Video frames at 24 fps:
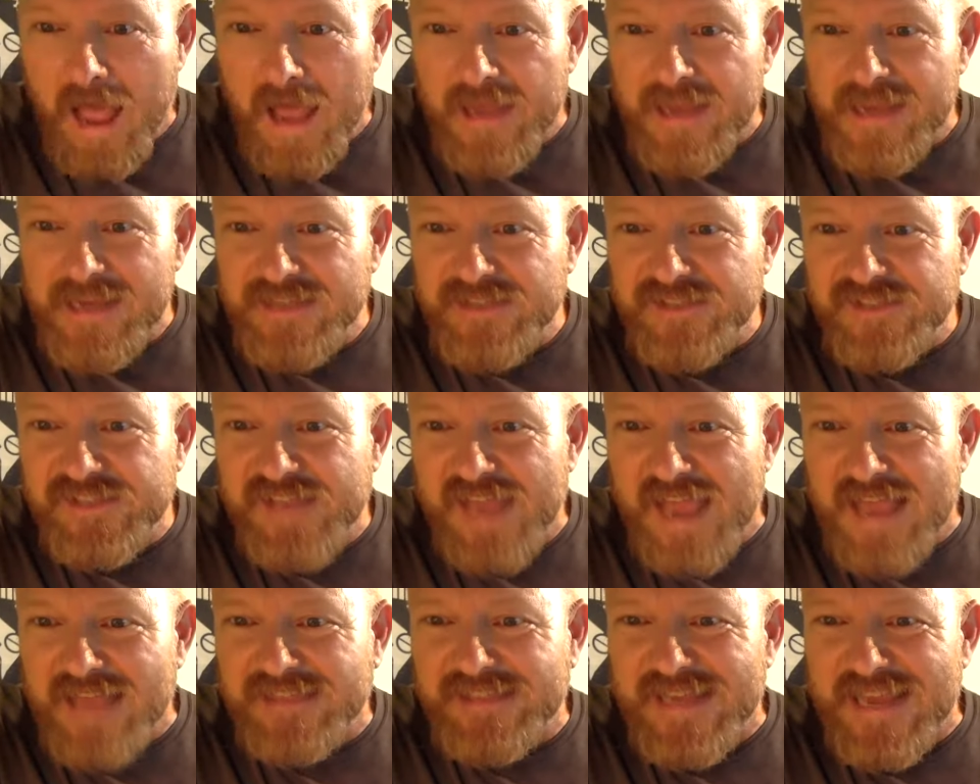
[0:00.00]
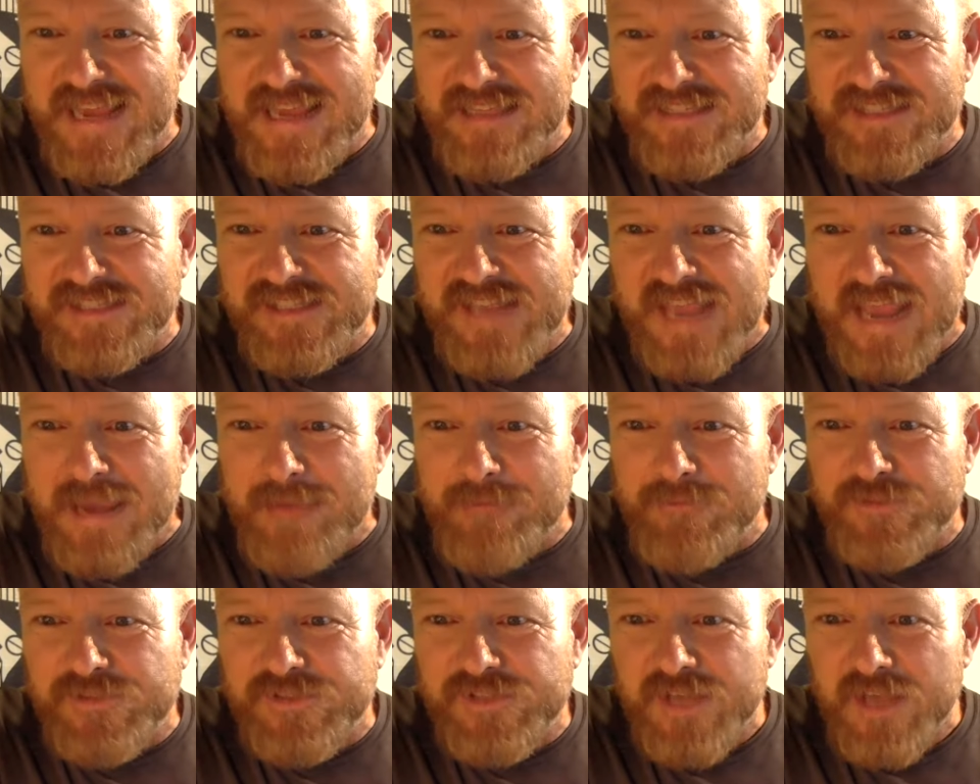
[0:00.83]
He says, it
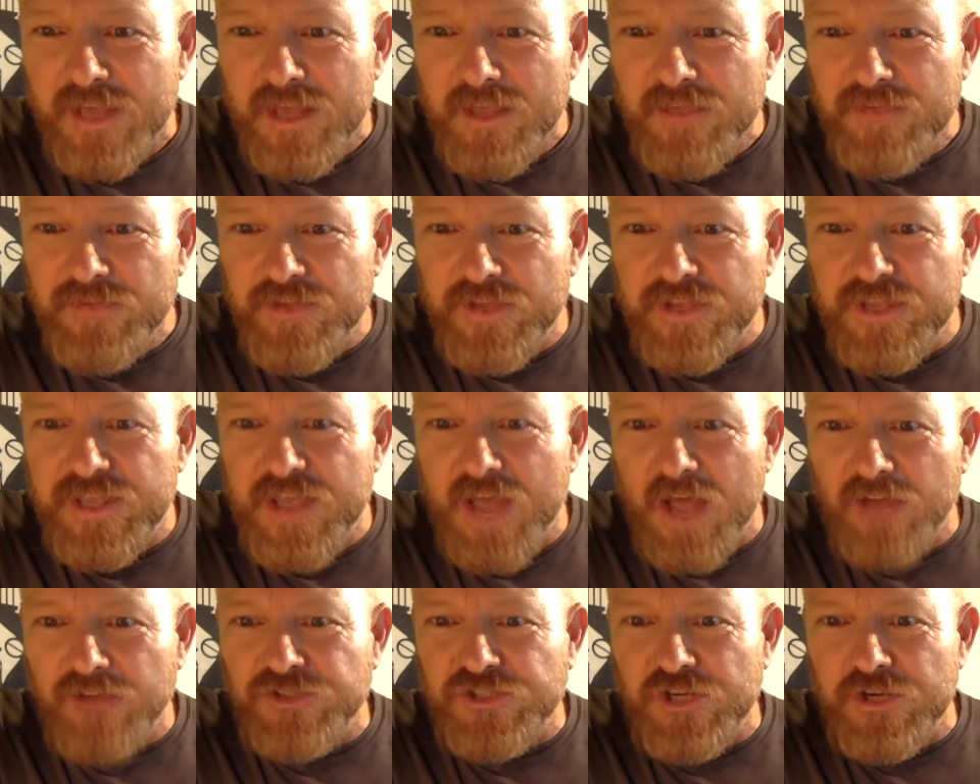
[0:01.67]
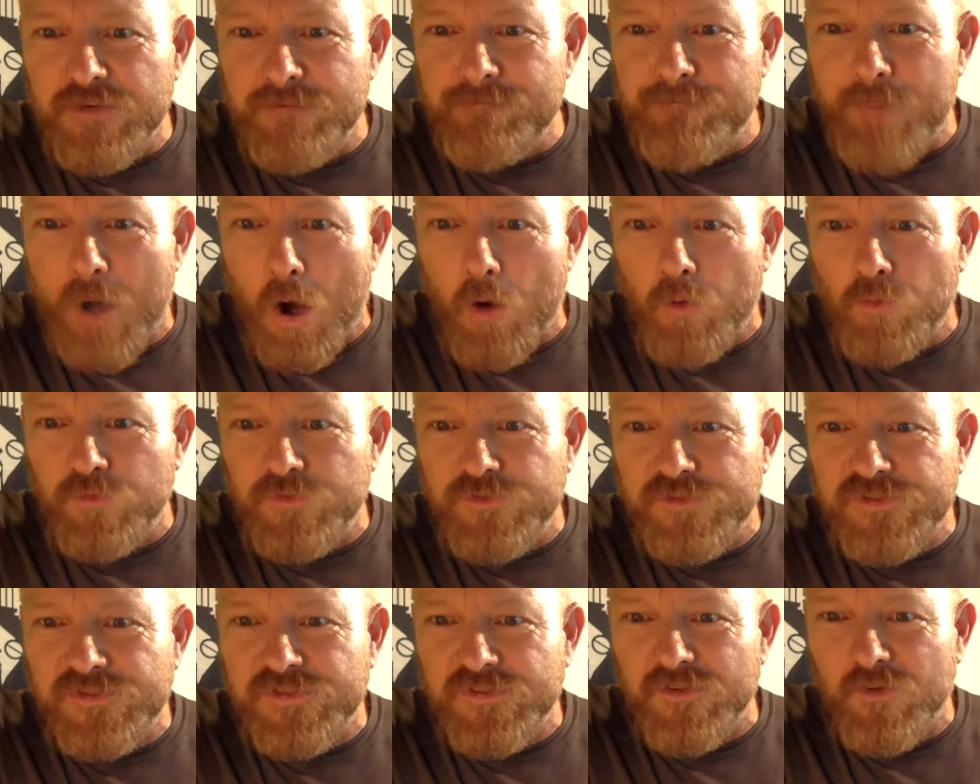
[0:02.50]
seems the gudgeon
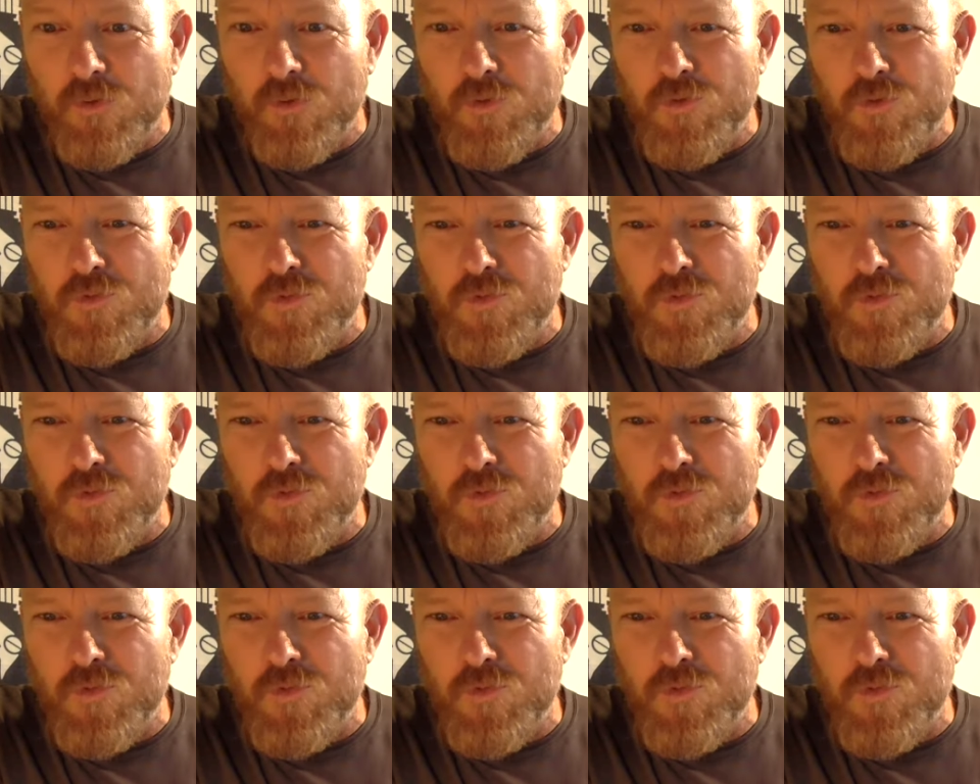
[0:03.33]
bolts